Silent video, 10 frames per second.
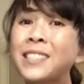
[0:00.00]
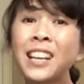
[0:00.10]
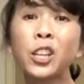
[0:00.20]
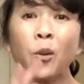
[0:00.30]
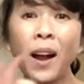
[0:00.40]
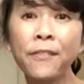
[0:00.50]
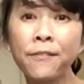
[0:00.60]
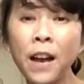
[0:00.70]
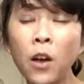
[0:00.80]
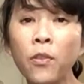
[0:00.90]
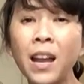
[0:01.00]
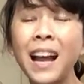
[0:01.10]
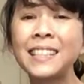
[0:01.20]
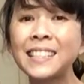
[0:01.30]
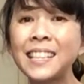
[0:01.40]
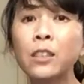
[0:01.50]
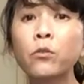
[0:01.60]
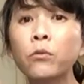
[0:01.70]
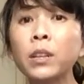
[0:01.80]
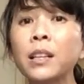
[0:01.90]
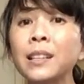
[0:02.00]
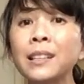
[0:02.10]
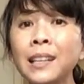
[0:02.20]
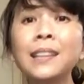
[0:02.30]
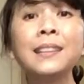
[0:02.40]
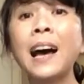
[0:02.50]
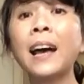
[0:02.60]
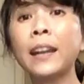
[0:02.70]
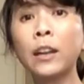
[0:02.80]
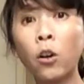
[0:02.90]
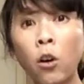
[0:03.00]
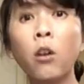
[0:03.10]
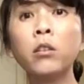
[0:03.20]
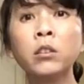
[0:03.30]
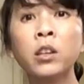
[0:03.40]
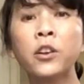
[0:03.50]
to tell you, I found that I didn't really need that at all.